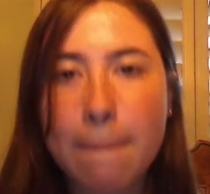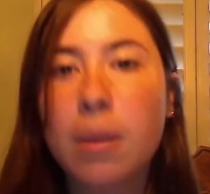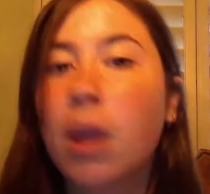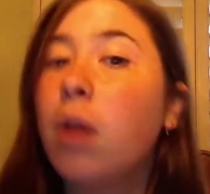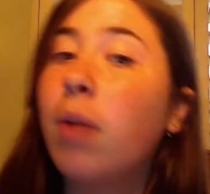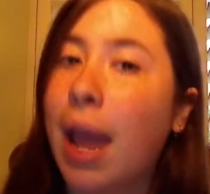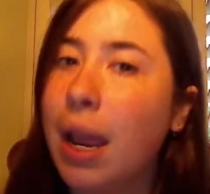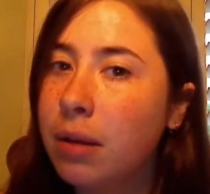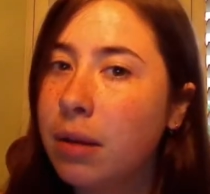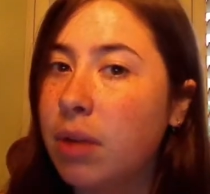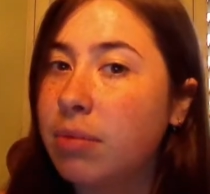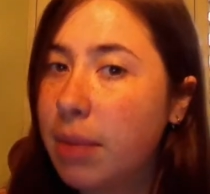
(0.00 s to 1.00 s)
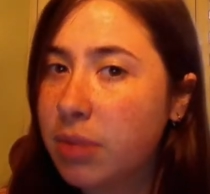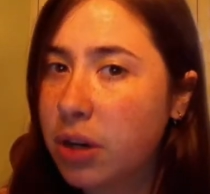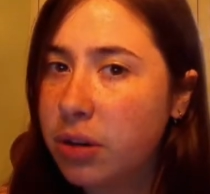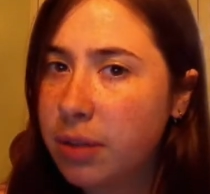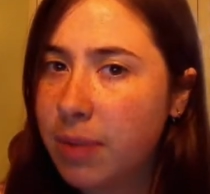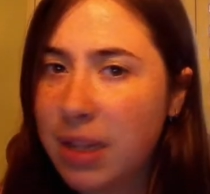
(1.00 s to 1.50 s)
Okay, webcams aren't
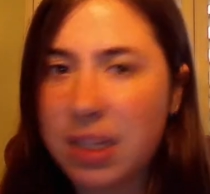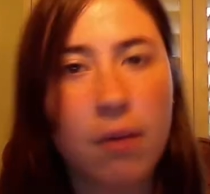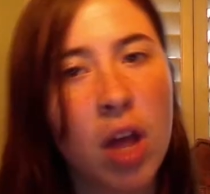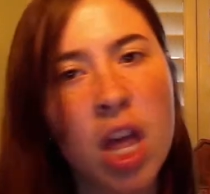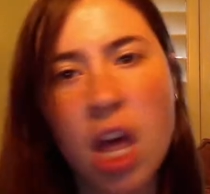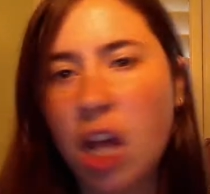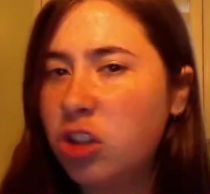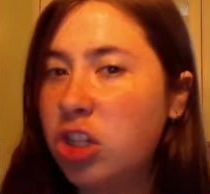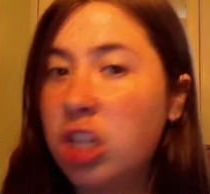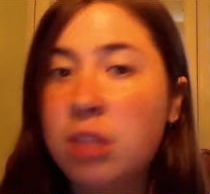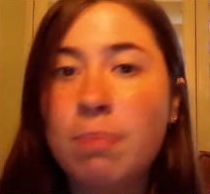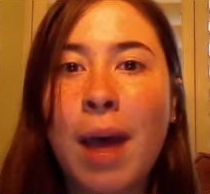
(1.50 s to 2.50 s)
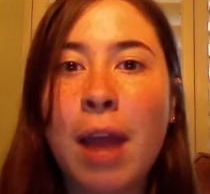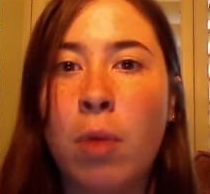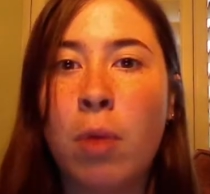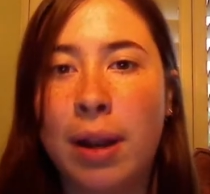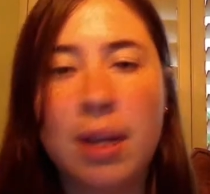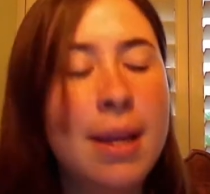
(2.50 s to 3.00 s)
too expensive. Just buy
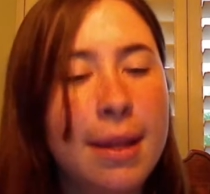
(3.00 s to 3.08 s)
one.